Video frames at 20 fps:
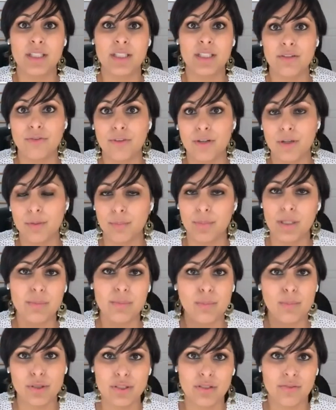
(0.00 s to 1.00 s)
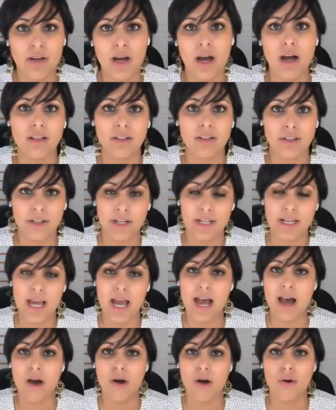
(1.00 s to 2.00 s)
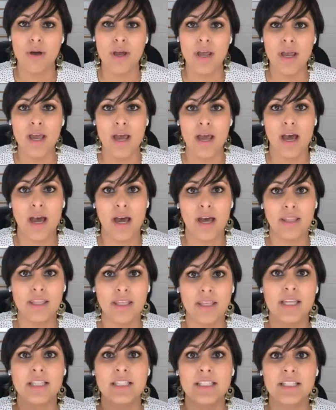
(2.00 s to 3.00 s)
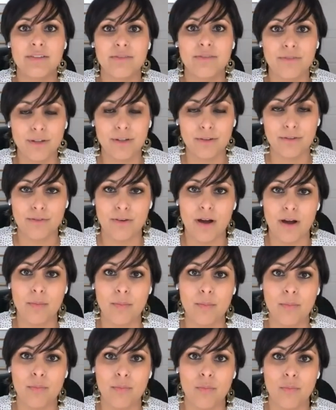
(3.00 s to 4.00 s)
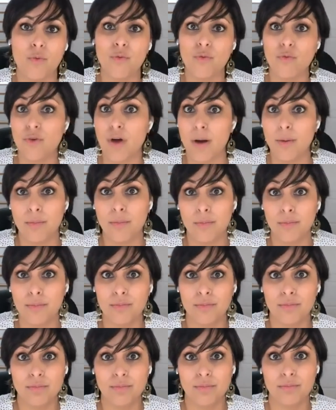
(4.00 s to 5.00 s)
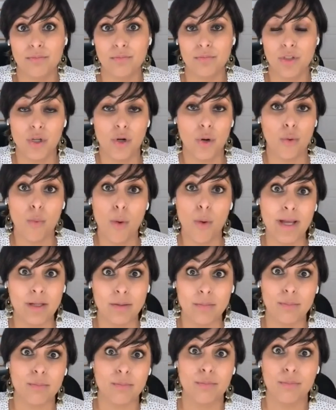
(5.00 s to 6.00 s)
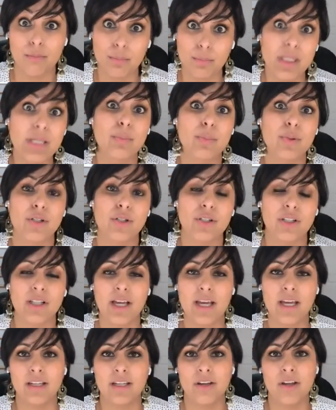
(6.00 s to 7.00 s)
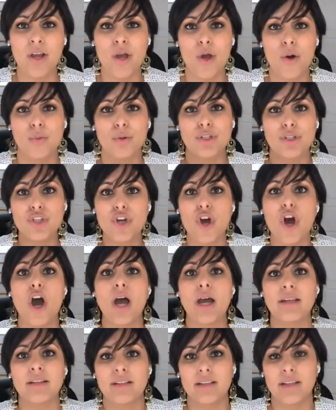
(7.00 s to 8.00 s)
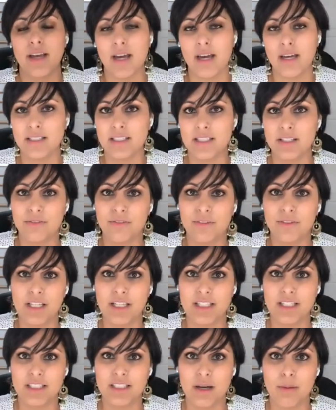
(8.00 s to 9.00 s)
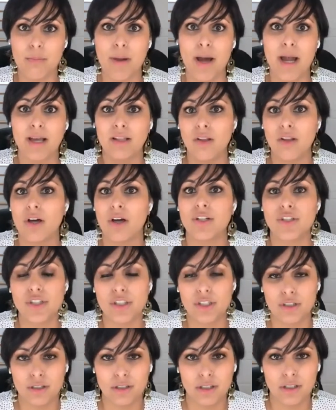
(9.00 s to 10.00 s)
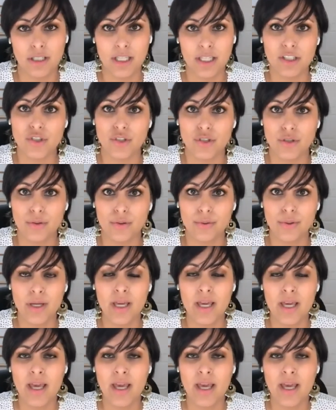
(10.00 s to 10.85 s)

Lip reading: different peoples of color and how they can differ from, you know, white people. And we're taught as if it is a biological issue,